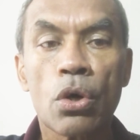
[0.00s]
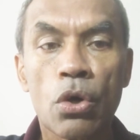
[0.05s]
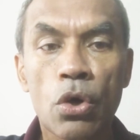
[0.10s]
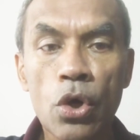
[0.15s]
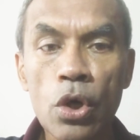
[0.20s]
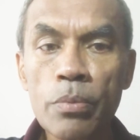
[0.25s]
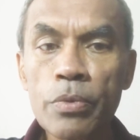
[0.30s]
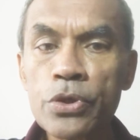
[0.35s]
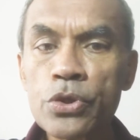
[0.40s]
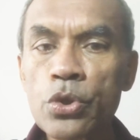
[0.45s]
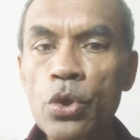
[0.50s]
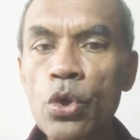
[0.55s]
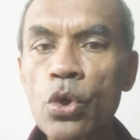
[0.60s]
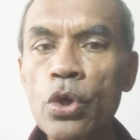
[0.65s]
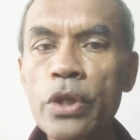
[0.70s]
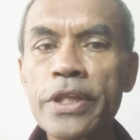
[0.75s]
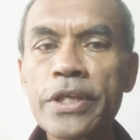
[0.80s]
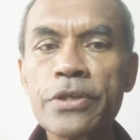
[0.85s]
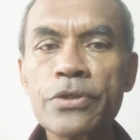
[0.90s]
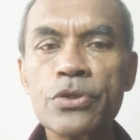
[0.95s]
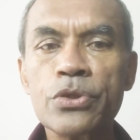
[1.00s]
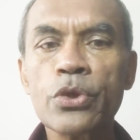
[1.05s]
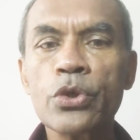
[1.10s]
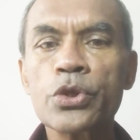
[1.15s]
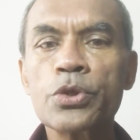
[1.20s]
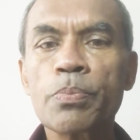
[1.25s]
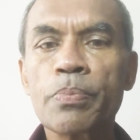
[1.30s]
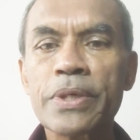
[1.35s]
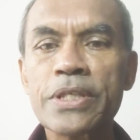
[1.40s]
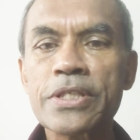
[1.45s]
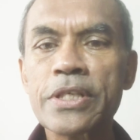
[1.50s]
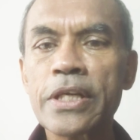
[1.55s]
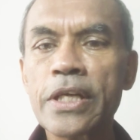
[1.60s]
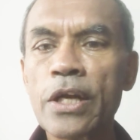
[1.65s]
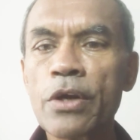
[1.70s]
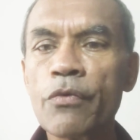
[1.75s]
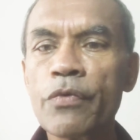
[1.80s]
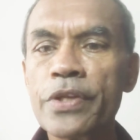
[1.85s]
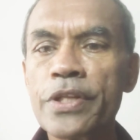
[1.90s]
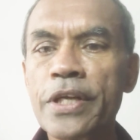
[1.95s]
Almost all those
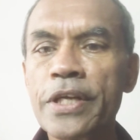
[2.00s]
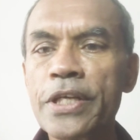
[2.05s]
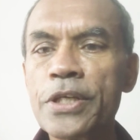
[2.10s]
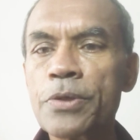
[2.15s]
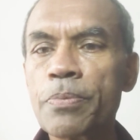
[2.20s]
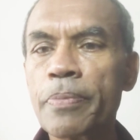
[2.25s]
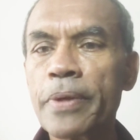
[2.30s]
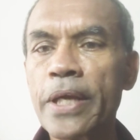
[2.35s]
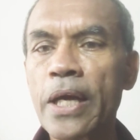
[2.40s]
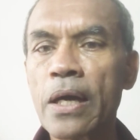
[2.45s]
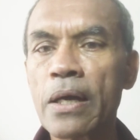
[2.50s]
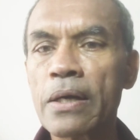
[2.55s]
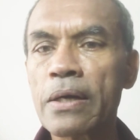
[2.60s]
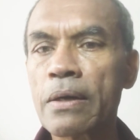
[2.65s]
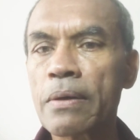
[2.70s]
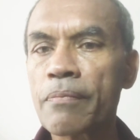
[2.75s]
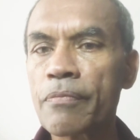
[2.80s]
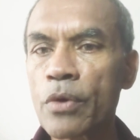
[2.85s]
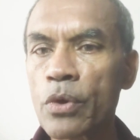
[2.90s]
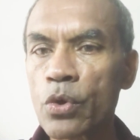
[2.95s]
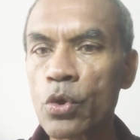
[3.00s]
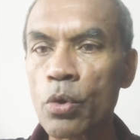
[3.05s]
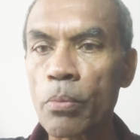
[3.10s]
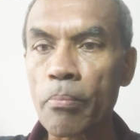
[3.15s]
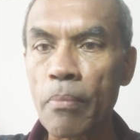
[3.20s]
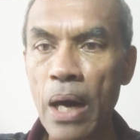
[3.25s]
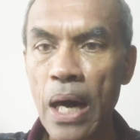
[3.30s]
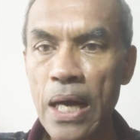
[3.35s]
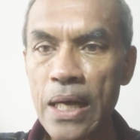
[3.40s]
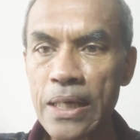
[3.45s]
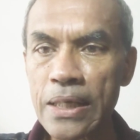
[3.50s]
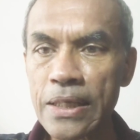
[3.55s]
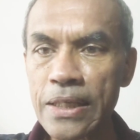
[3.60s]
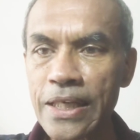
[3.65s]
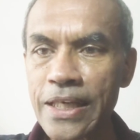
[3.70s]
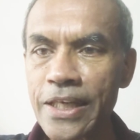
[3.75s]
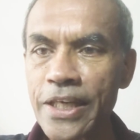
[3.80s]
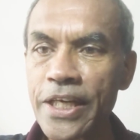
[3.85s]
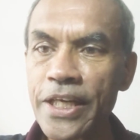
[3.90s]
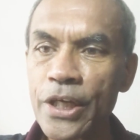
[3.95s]
presented with a dyspnea or
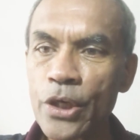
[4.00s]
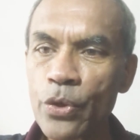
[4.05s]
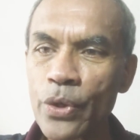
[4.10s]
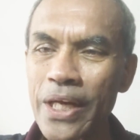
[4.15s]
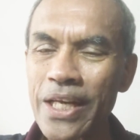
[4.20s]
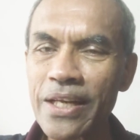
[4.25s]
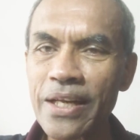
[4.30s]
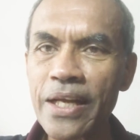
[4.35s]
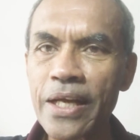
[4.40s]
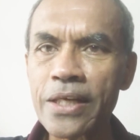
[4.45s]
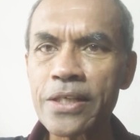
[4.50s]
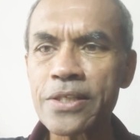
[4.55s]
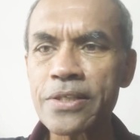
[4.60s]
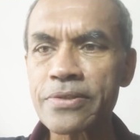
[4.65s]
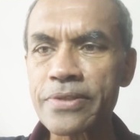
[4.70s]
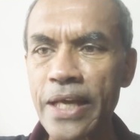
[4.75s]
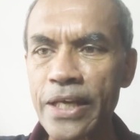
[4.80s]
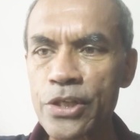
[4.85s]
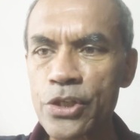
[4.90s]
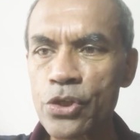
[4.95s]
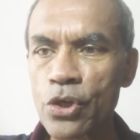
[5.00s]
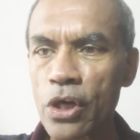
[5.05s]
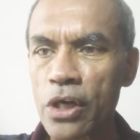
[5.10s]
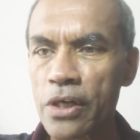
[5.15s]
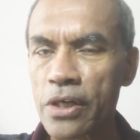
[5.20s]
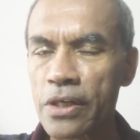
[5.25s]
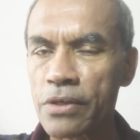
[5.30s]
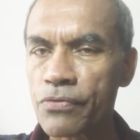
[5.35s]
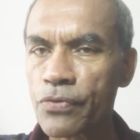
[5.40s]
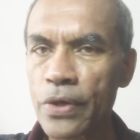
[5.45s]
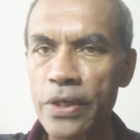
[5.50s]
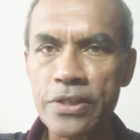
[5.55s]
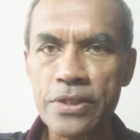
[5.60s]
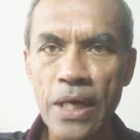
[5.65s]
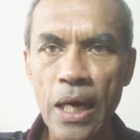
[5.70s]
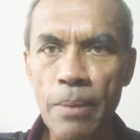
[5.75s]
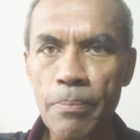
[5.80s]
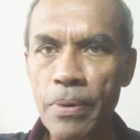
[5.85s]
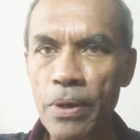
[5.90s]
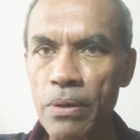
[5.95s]
markedly deteriorated exercise tolerance. For
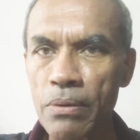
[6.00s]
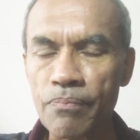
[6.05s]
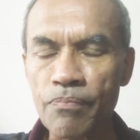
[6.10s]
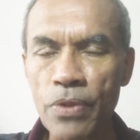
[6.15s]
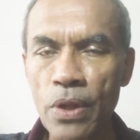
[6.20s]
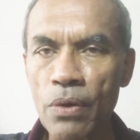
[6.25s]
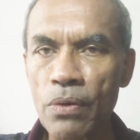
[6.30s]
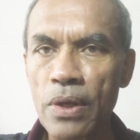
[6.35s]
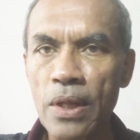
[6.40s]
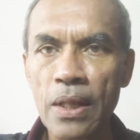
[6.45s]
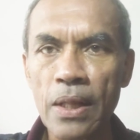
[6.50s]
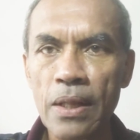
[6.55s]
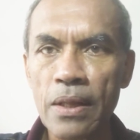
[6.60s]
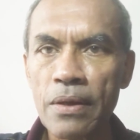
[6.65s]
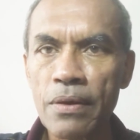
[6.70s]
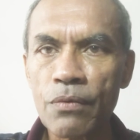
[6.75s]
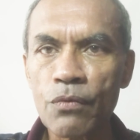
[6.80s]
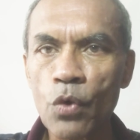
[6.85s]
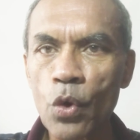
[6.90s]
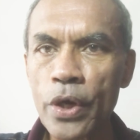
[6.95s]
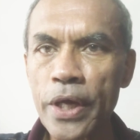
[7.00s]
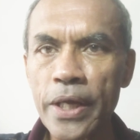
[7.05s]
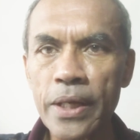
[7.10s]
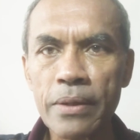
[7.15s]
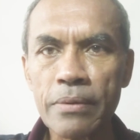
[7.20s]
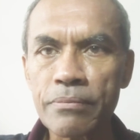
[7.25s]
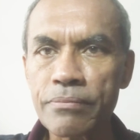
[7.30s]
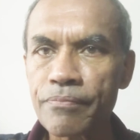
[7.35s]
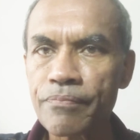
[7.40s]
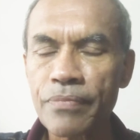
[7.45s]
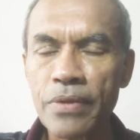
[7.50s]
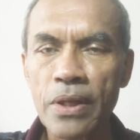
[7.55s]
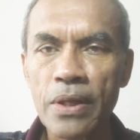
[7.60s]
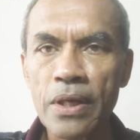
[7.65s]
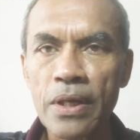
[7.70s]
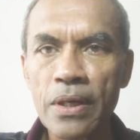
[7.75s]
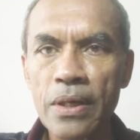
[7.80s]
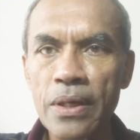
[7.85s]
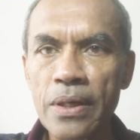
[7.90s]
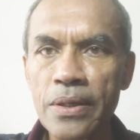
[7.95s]
example, walking
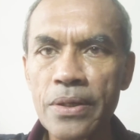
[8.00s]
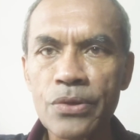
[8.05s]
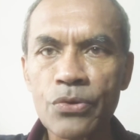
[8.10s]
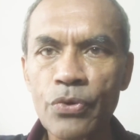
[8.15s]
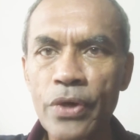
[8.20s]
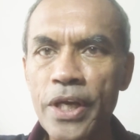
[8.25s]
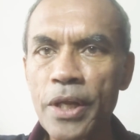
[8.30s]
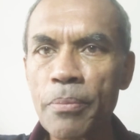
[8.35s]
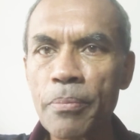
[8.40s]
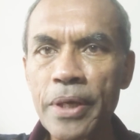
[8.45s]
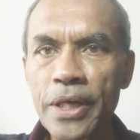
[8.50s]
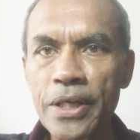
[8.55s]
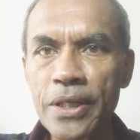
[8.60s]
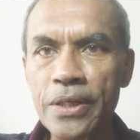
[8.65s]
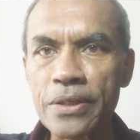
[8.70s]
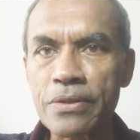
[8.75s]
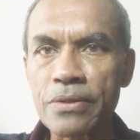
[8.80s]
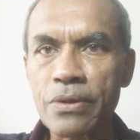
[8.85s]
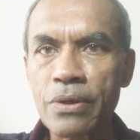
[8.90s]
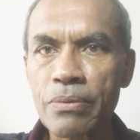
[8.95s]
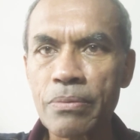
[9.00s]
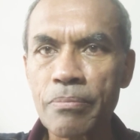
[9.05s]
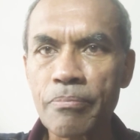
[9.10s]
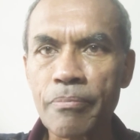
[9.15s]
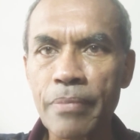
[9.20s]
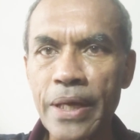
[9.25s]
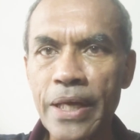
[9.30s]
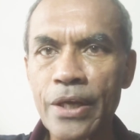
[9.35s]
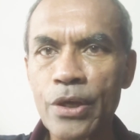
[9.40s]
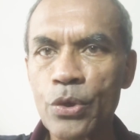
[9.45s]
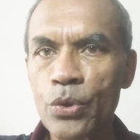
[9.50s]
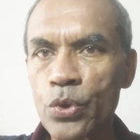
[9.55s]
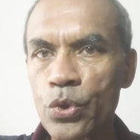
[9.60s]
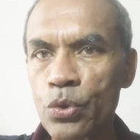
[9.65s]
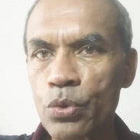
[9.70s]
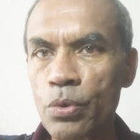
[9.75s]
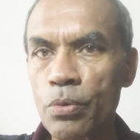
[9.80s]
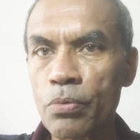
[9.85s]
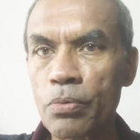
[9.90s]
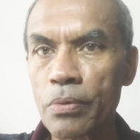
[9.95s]
20 meters make you
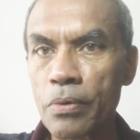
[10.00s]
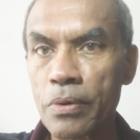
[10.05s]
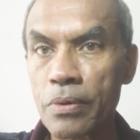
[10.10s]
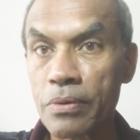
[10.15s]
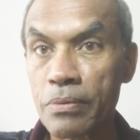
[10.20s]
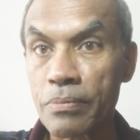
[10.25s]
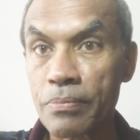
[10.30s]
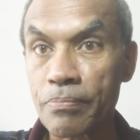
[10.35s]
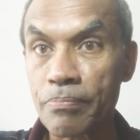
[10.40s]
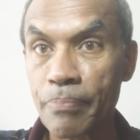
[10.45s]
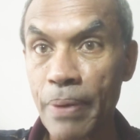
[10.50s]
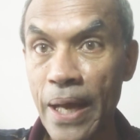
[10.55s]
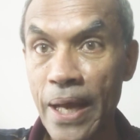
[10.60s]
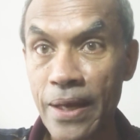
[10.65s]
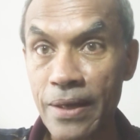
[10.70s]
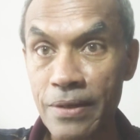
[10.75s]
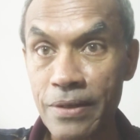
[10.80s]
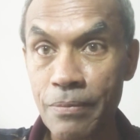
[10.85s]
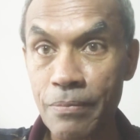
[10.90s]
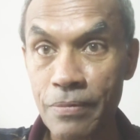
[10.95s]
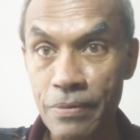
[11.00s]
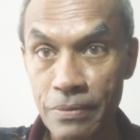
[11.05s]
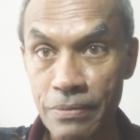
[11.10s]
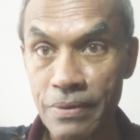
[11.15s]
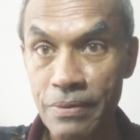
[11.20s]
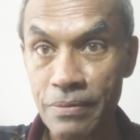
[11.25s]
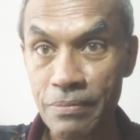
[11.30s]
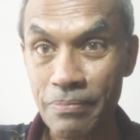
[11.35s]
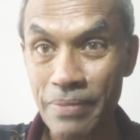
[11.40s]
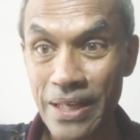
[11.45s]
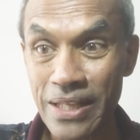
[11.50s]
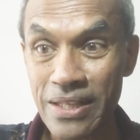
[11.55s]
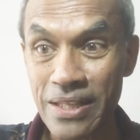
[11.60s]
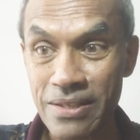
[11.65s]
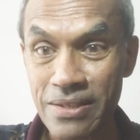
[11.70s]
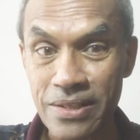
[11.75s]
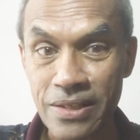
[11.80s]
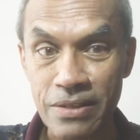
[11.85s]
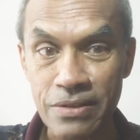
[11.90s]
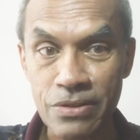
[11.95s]
to pant, the
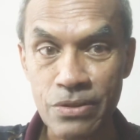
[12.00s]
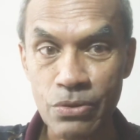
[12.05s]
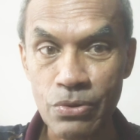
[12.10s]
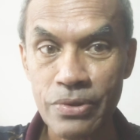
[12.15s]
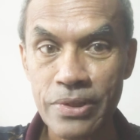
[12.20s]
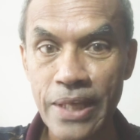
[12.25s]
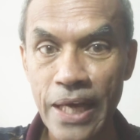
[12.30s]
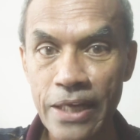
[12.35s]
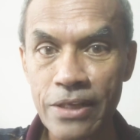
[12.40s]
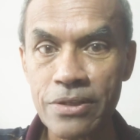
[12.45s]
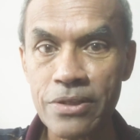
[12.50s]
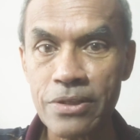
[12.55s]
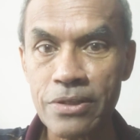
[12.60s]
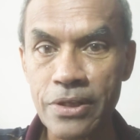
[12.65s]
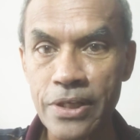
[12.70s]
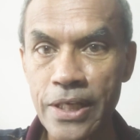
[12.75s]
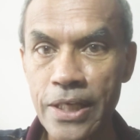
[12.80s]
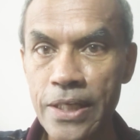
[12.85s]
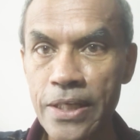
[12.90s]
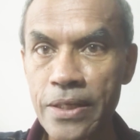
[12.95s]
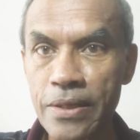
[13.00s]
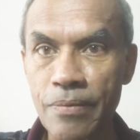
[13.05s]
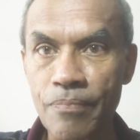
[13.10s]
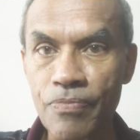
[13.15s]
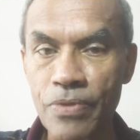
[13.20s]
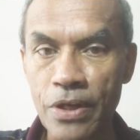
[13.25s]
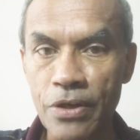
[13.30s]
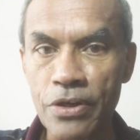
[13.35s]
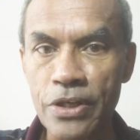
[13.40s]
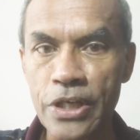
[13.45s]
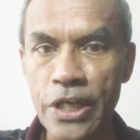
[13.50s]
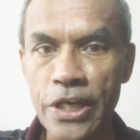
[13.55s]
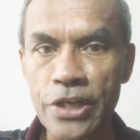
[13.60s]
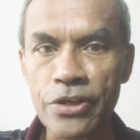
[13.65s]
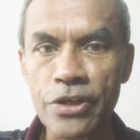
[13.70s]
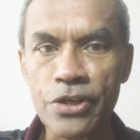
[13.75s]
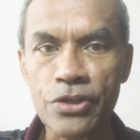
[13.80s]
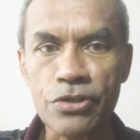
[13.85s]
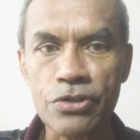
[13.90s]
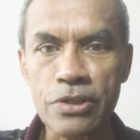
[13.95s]
breathlessness. So that's really a
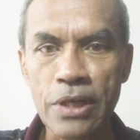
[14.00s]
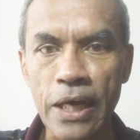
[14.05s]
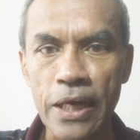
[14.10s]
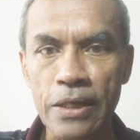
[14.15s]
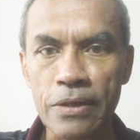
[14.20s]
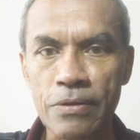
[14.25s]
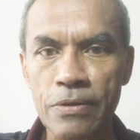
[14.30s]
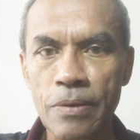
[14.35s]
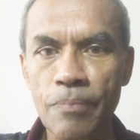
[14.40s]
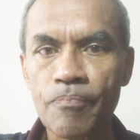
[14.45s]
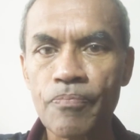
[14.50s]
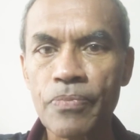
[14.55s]
dangerous sign.